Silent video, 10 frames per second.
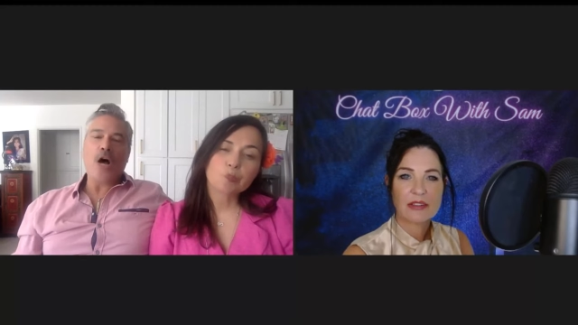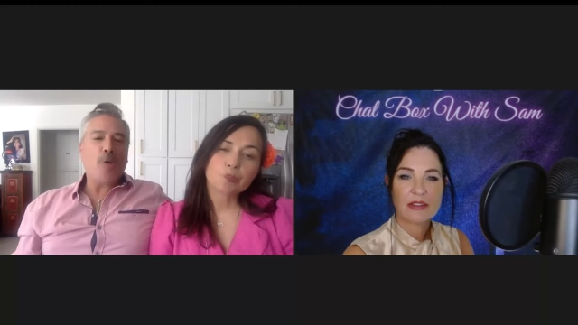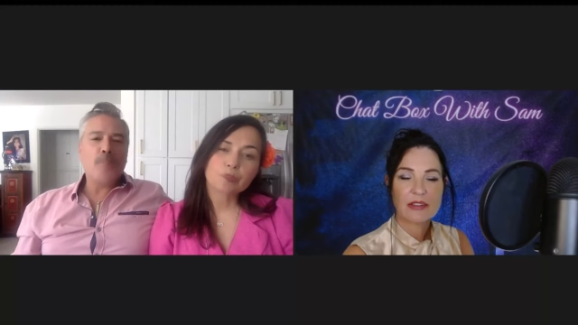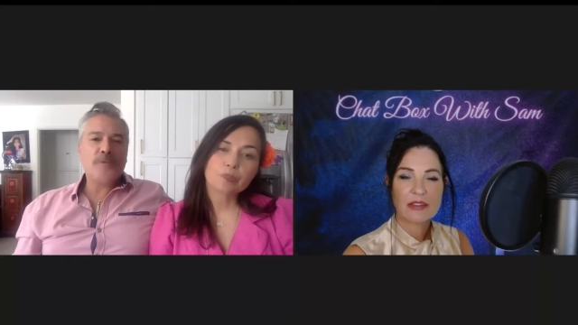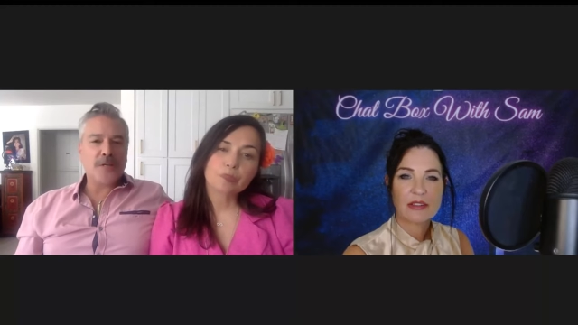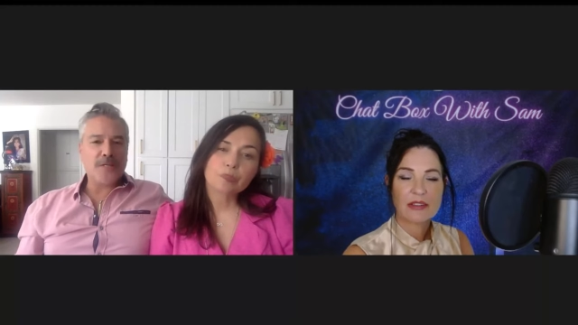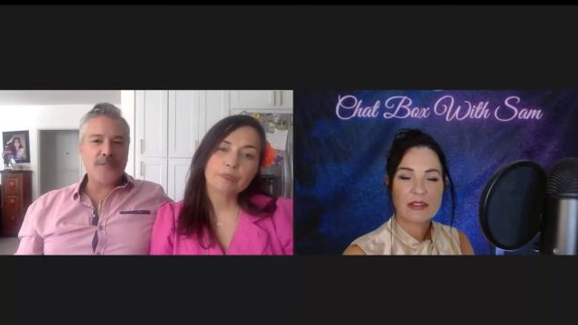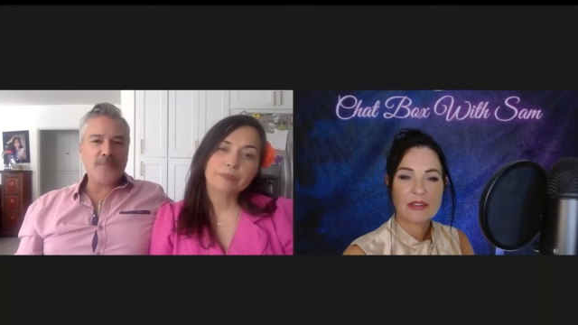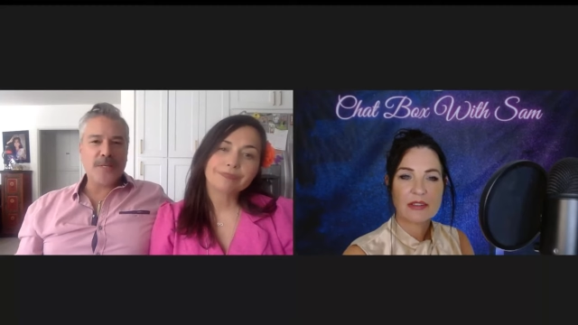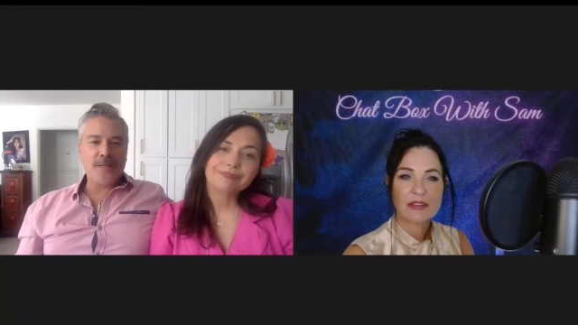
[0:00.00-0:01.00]
Speaker 1: helps
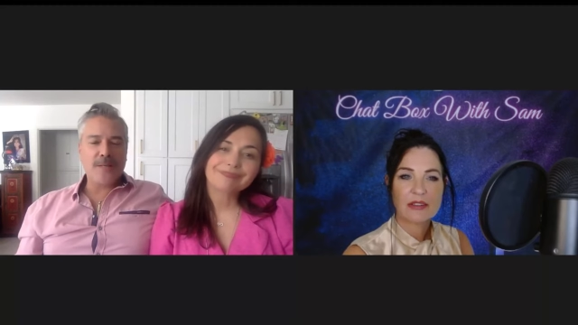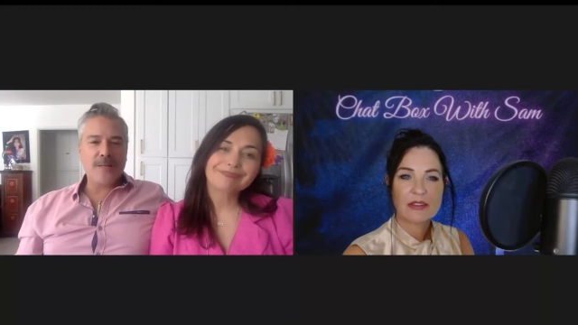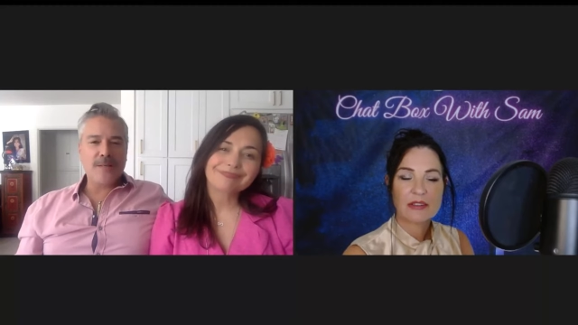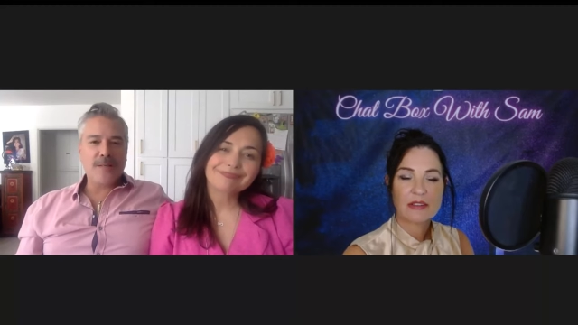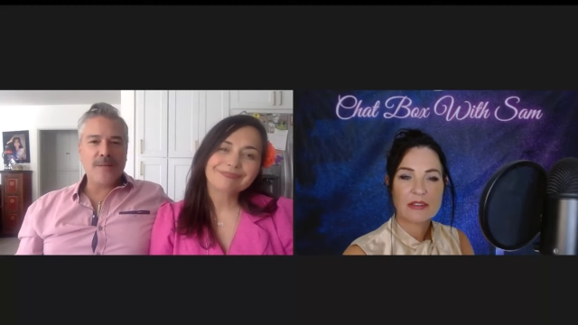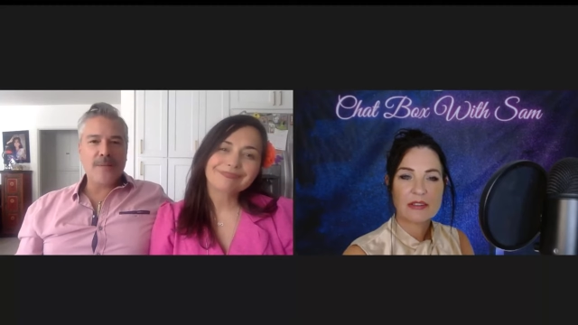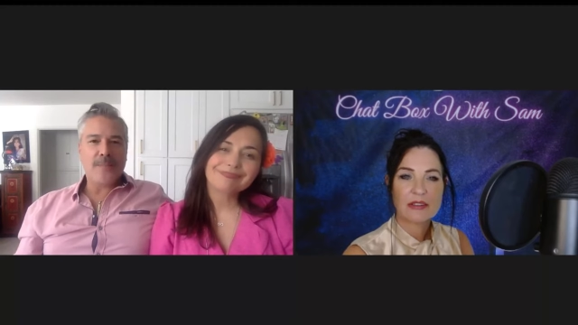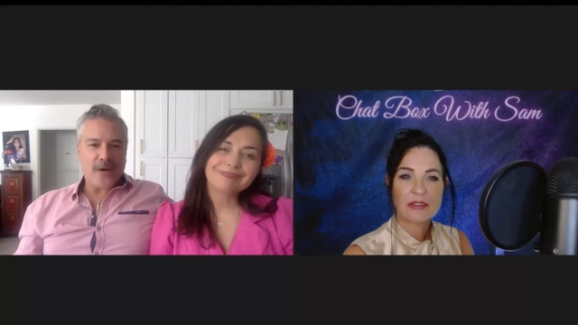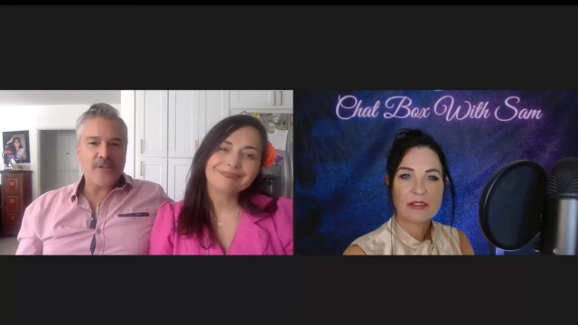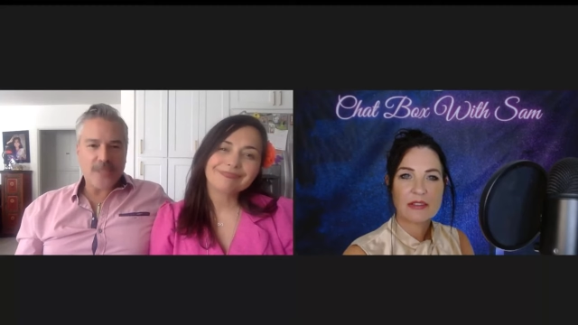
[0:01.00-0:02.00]
us be the
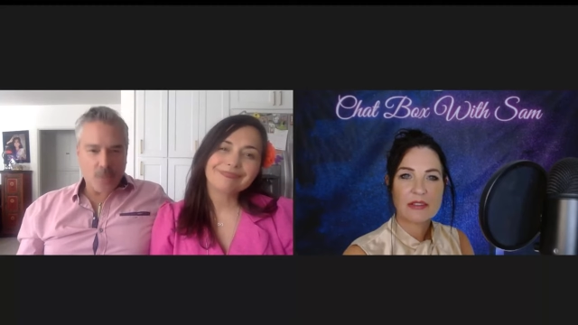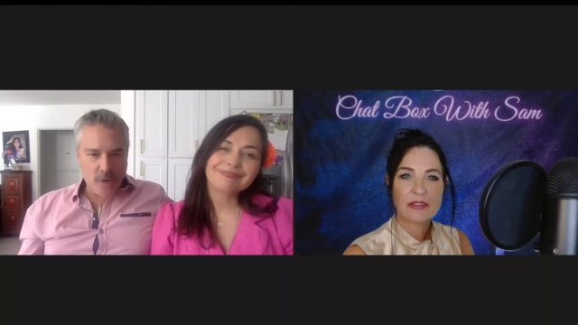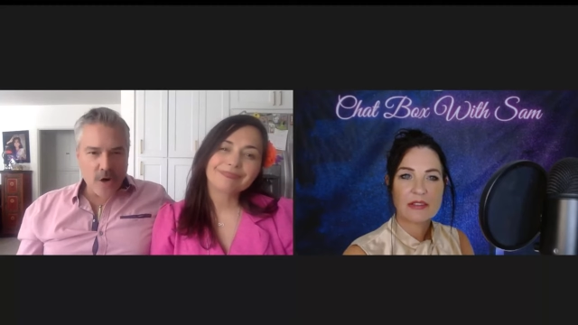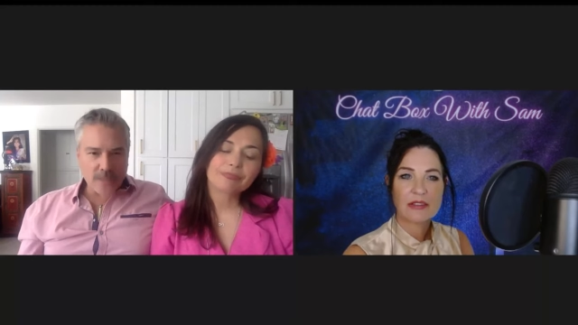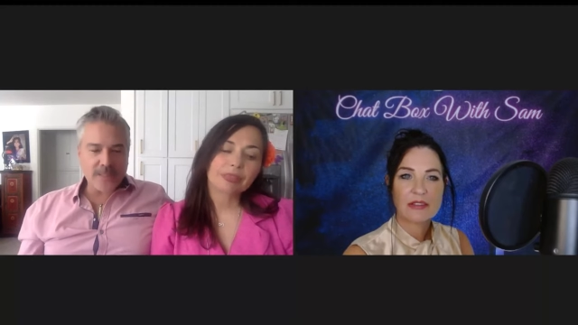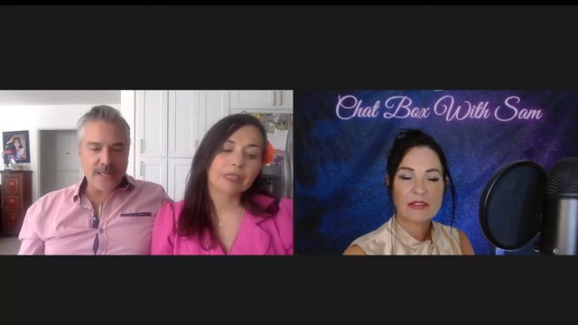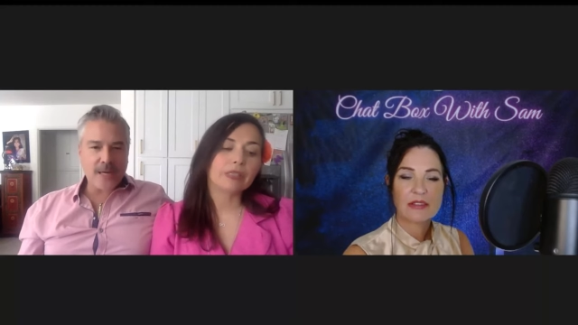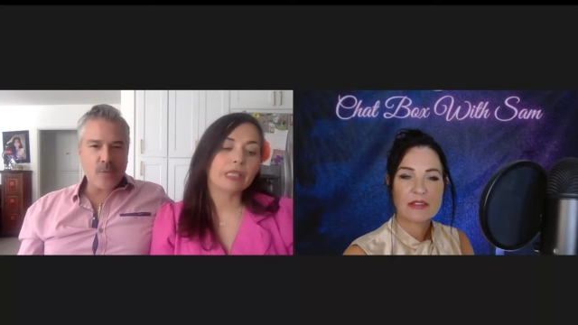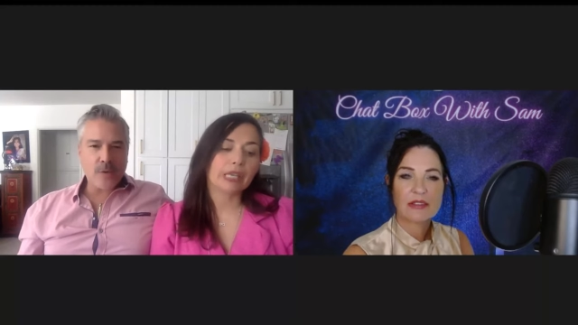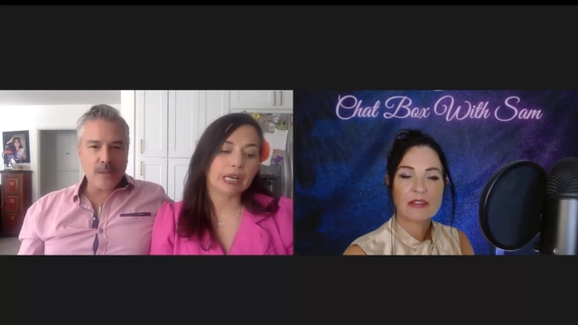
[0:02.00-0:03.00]
parents that we are
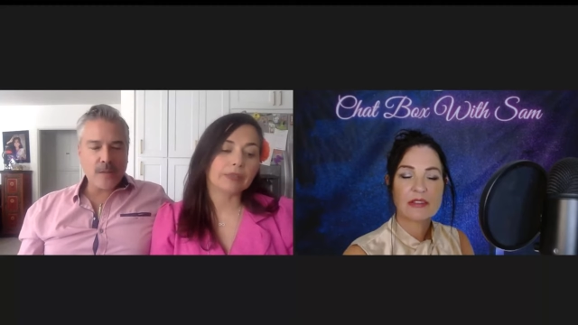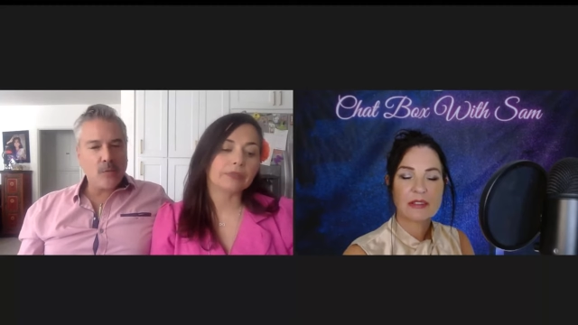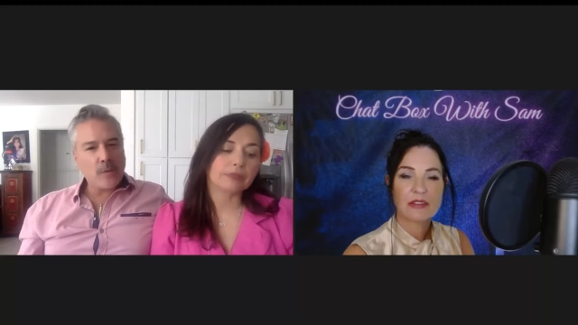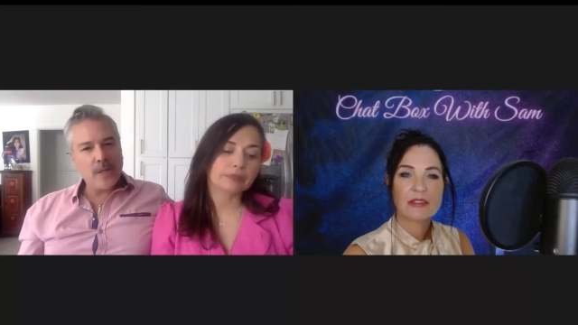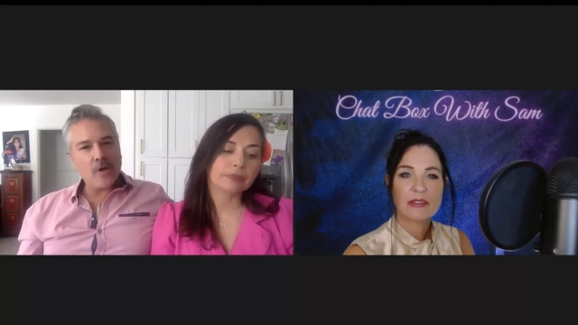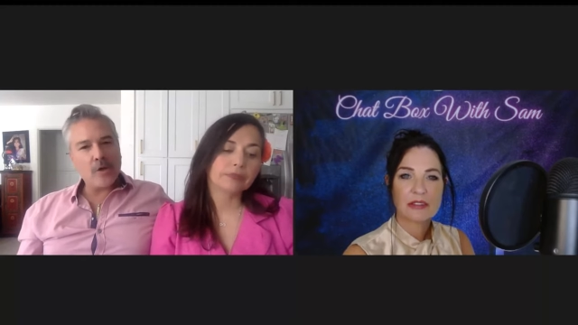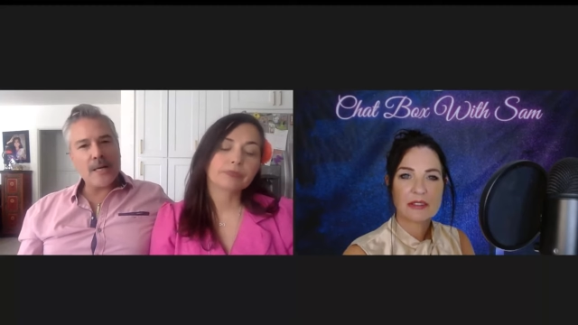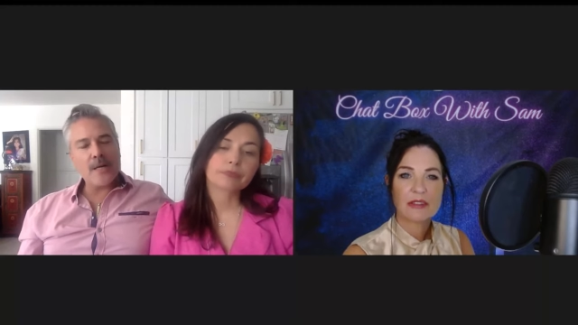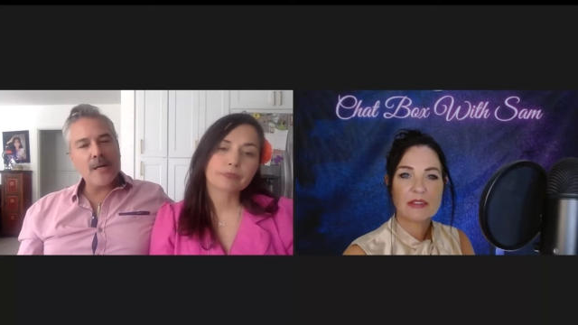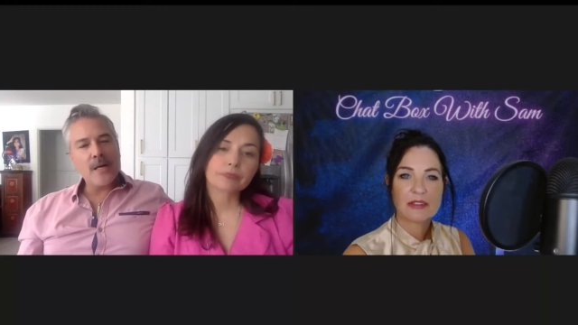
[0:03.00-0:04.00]
today. We yeah. we look at